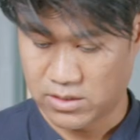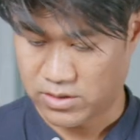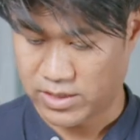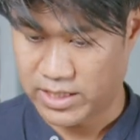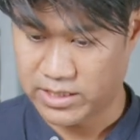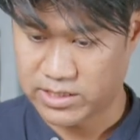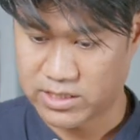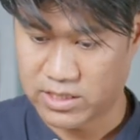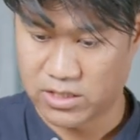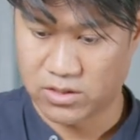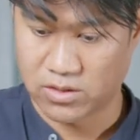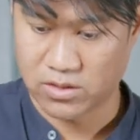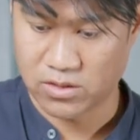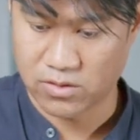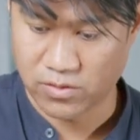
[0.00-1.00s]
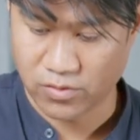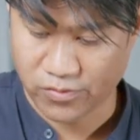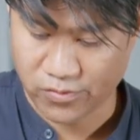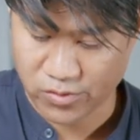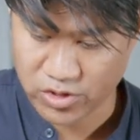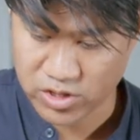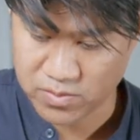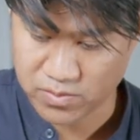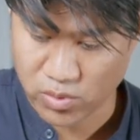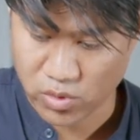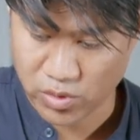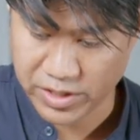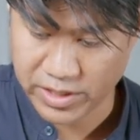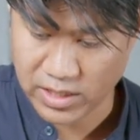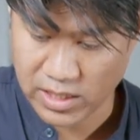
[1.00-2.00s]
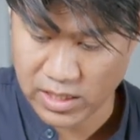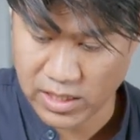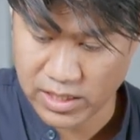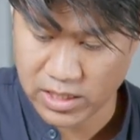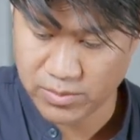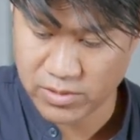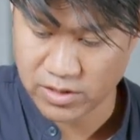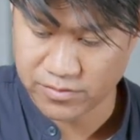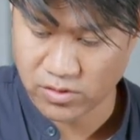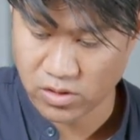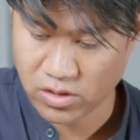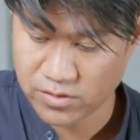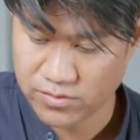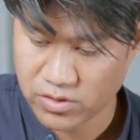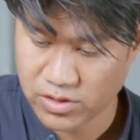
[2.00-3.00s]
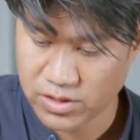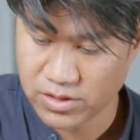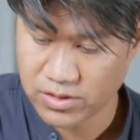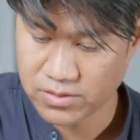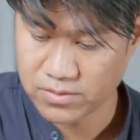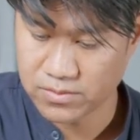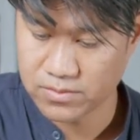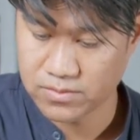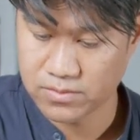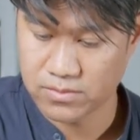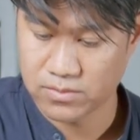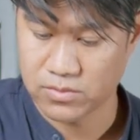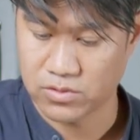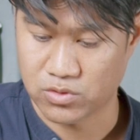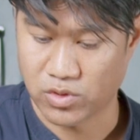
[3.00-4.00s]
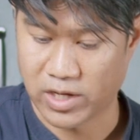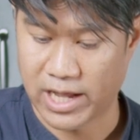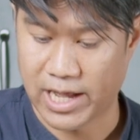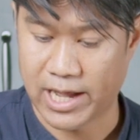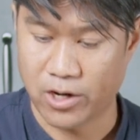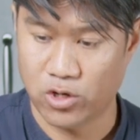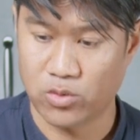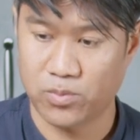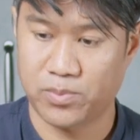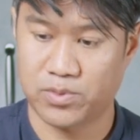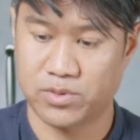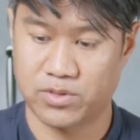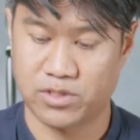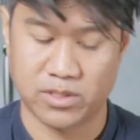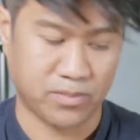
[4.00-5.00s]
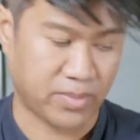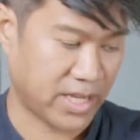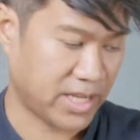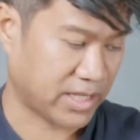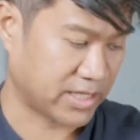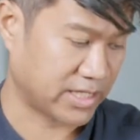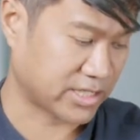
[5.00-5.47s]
Okay, so we first pour in a little bit of olive oil to help the bacon.